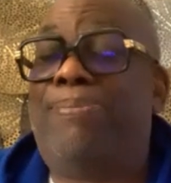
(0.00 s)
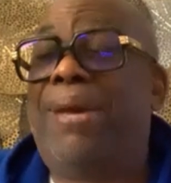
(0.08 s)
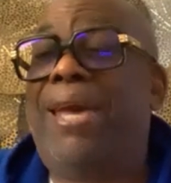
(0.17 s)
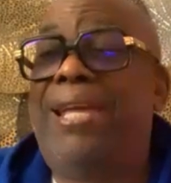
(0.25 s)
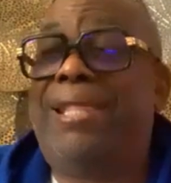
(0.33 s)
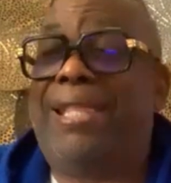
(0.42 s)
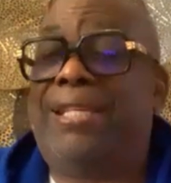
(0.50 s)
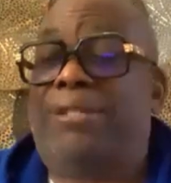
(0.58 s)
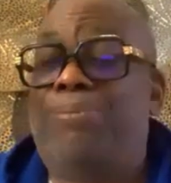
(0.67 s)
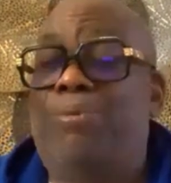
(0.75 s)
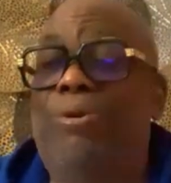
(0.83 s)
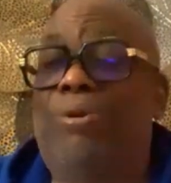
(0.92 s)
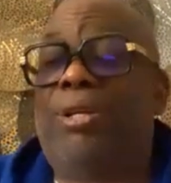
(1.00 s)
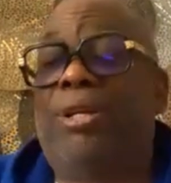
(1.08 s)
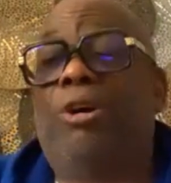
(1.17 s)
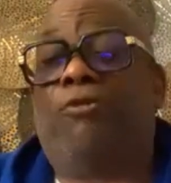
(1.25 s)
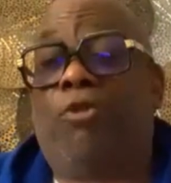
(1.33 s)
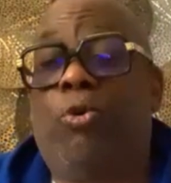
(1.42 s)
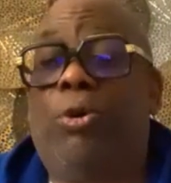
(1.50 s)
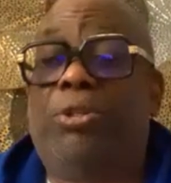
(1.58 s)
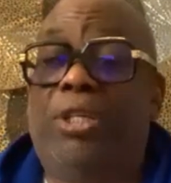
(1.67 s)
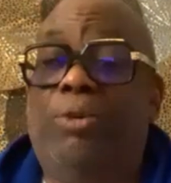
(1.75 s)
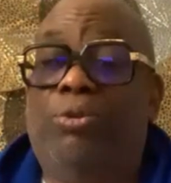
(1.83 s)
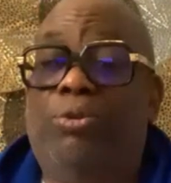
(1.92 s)
paid this more. Of
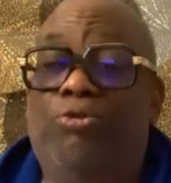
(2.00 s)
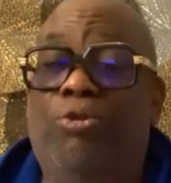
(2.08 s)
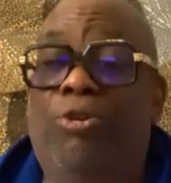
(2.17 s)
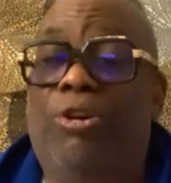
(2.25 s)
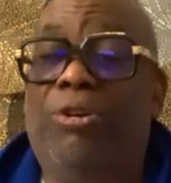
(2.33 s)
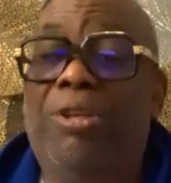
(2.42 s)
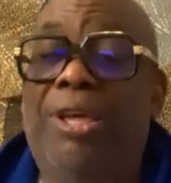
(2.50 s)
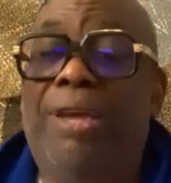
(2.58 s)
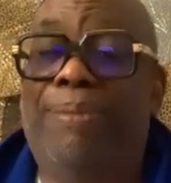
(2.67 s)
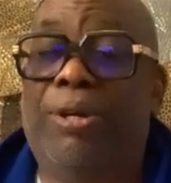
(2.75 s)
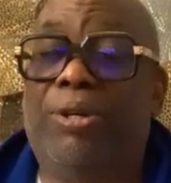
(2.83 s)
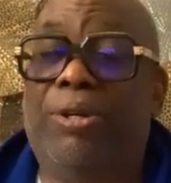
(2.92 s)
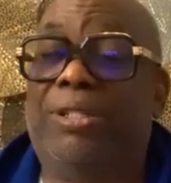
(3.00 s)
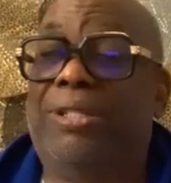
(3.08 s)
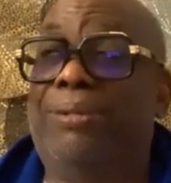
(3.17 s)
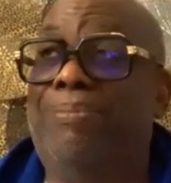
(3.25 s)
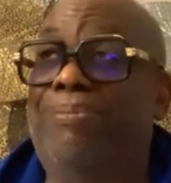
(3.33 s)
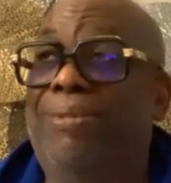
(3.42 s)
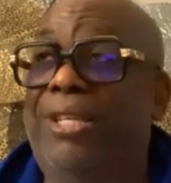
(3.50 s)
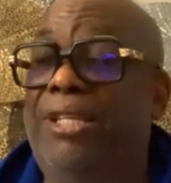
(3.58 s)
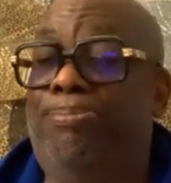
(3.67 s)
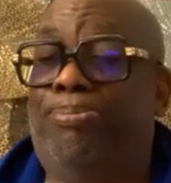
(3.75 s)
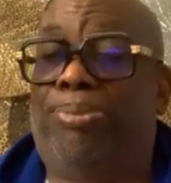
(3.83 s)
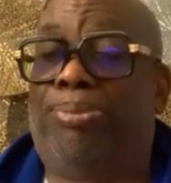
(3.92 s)
course, he was wrong, because
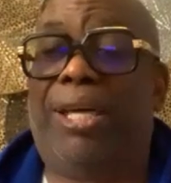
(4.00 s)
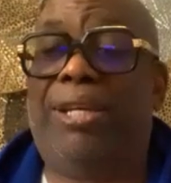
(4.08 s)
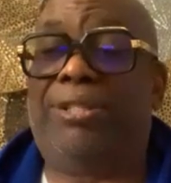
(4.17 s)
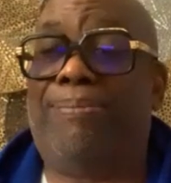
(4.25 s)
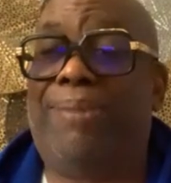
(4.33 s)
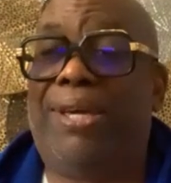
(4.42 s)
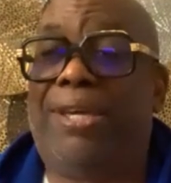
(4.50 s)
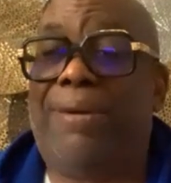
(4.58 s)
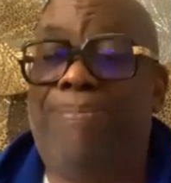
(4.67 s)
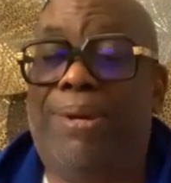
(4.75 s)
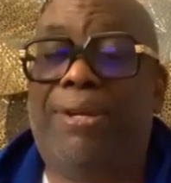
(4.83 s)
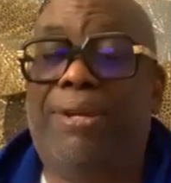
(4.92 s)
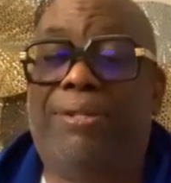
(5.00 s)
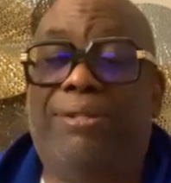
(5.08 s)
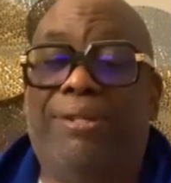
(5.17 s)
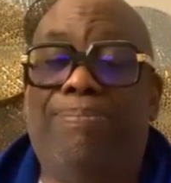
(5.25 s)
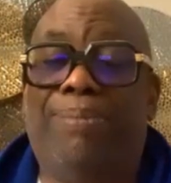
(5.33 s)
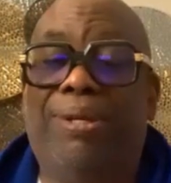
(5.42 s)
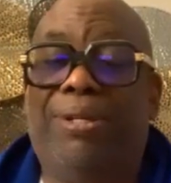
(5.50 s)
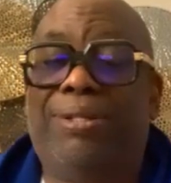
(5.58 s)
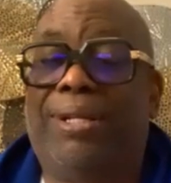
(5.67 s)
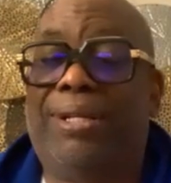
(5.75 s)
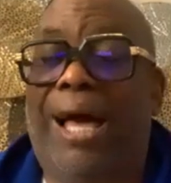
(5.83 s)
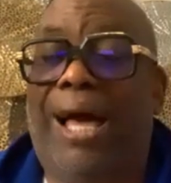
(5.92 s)
these players are making millions and
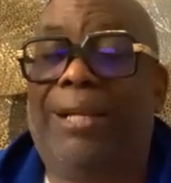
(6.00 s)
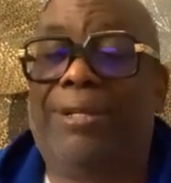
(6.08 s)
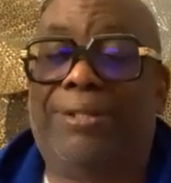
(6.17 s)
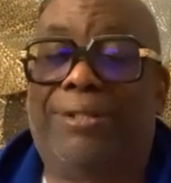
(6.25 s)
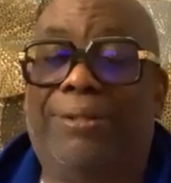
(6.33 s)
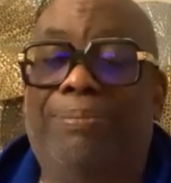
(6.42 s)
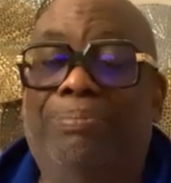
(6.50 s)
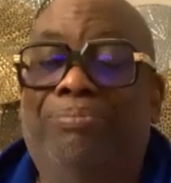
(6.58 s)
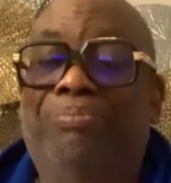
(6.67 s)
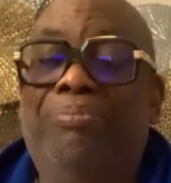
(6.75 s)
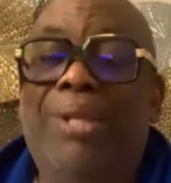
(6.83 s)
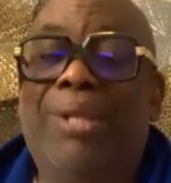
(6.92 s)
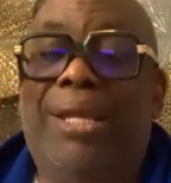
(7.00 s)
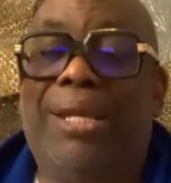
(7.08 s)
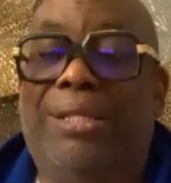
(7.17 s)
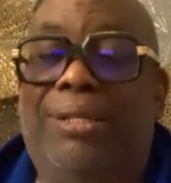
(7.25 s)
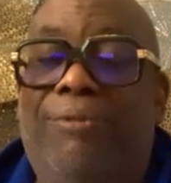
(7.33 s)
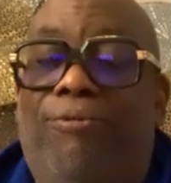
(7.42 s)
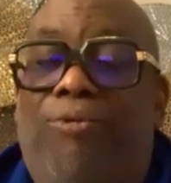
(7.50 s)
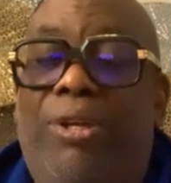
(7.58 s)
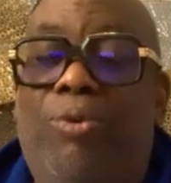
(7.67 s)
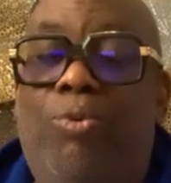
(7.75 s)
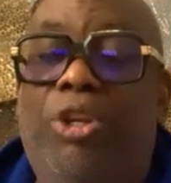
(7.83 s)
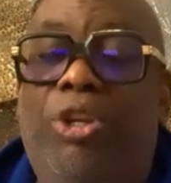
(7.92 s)
millions of dollars.
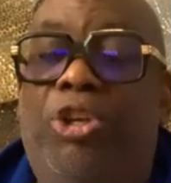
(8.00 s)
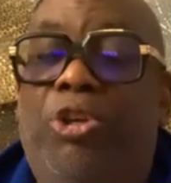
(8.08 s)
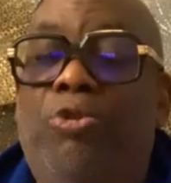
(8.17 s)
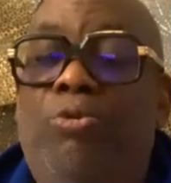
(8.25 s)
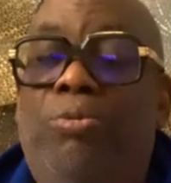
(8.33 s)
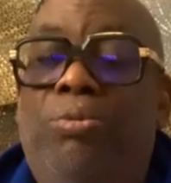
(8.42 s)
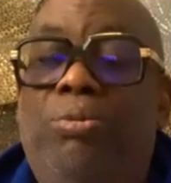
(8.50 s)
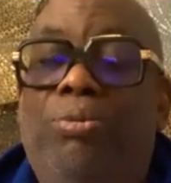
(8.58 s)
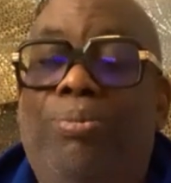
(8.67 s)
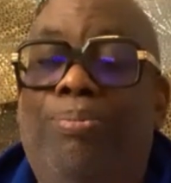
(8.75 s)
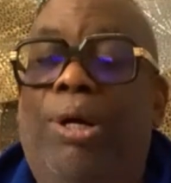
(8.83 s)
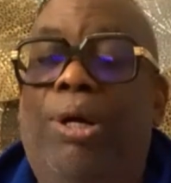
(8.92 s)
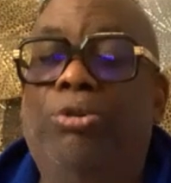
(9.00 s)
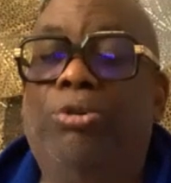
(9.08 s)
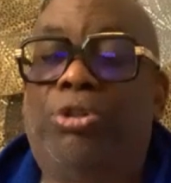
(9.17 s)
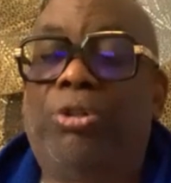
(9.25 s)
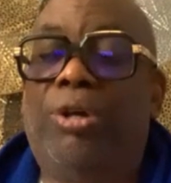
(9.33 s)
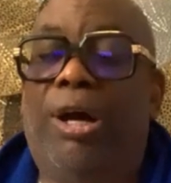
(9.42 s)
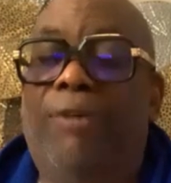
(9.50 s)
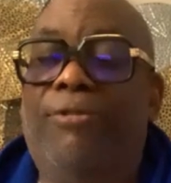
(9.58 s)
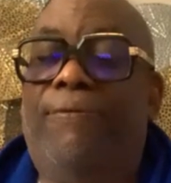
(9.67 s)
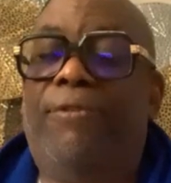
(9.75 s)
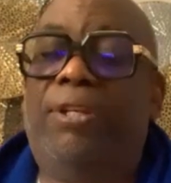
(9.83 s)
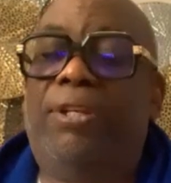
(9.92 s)
1941, Hugh Mulch of
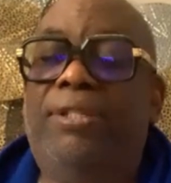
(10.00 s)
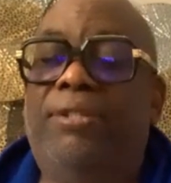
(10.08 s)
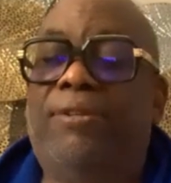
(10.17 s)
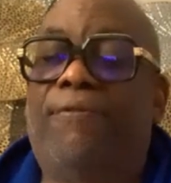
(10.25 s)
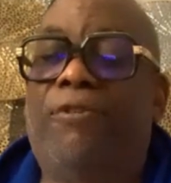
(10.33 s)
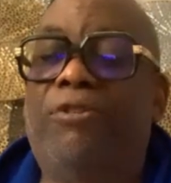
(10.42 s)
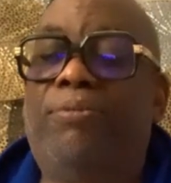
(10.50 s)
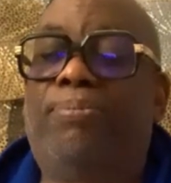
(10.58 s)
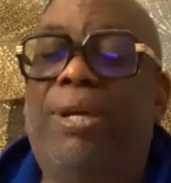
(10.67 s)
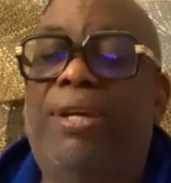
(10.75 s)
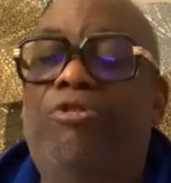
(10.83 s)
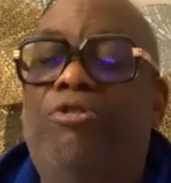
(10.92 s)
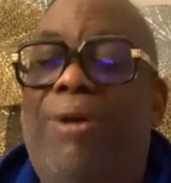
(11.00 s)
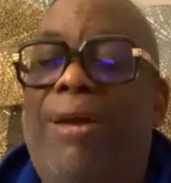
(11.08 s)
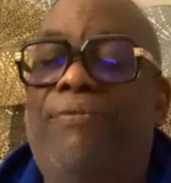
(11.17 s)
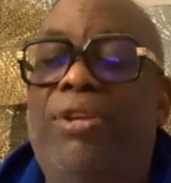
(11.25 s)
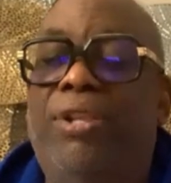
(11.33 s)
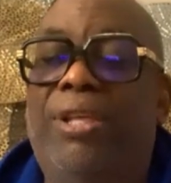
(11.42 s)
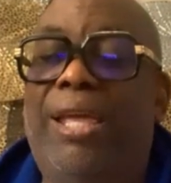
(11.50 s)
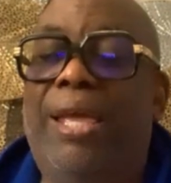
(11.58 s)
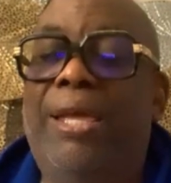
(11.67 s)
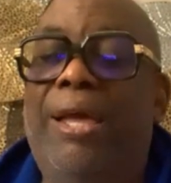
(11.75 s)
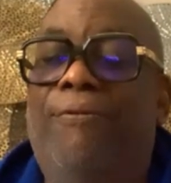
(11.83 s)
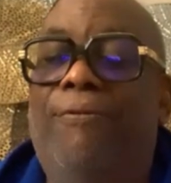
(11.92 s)
the Phillies is the first player drafted
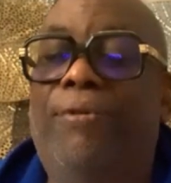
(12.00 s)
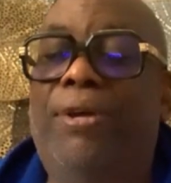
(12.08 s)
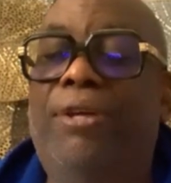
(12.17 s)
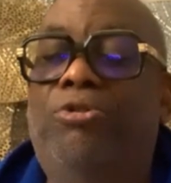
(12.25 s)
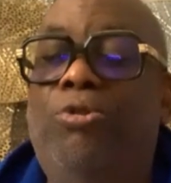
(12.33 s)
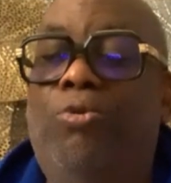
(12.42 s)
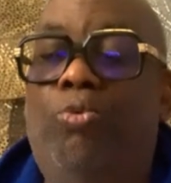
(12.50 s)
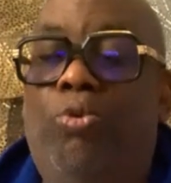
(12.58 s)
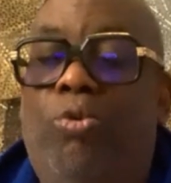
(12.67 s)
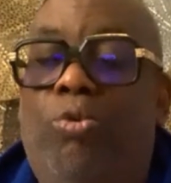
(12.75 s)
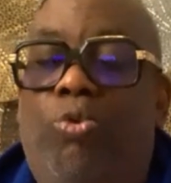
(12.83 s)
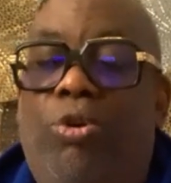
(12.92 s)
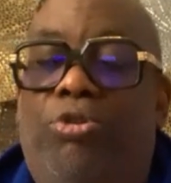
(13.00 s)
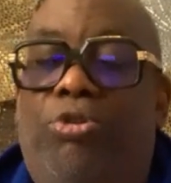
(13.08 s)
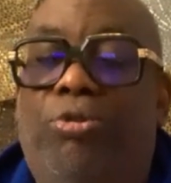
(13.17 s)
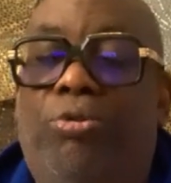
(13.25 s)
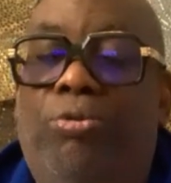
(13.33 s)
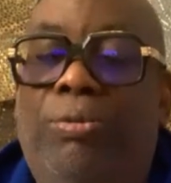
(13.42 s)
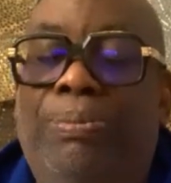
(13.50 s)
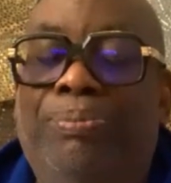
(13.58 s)
into World War II.